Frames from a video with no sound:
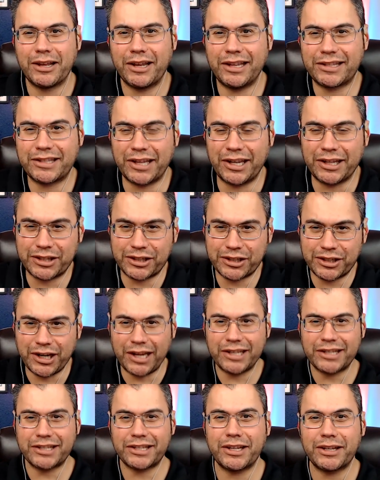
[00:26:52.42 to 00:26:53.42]
it's it's
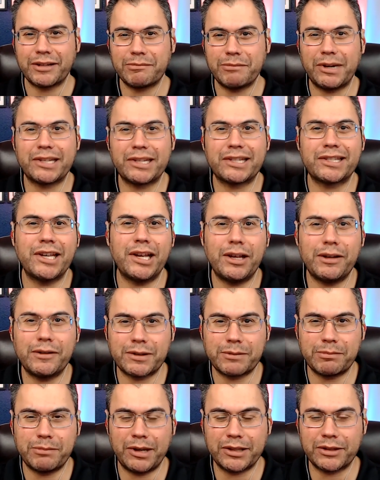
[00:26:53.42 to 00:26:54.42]
Jason, myself,
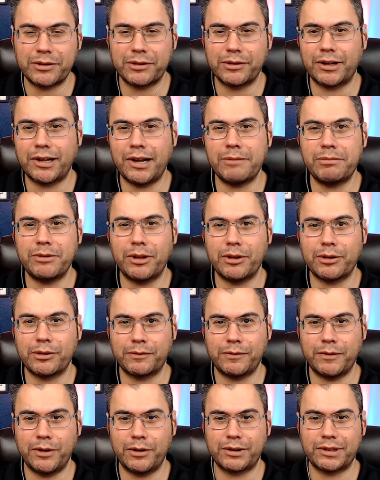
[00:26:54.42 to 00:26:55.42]
Spencer, and a couple other
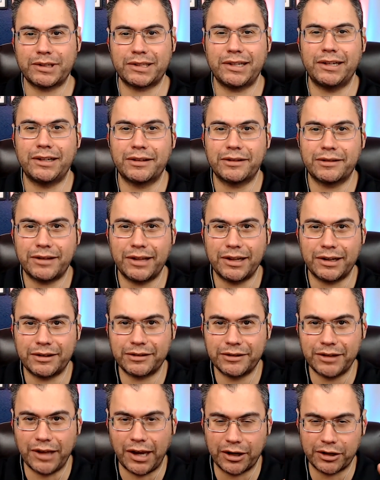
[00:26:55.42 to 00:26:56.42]
folks, and that
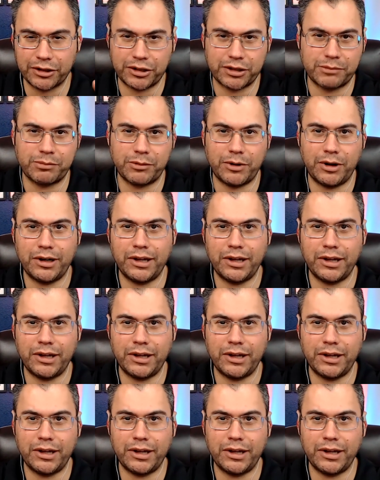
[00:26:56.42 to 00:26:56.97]
Janosch has brought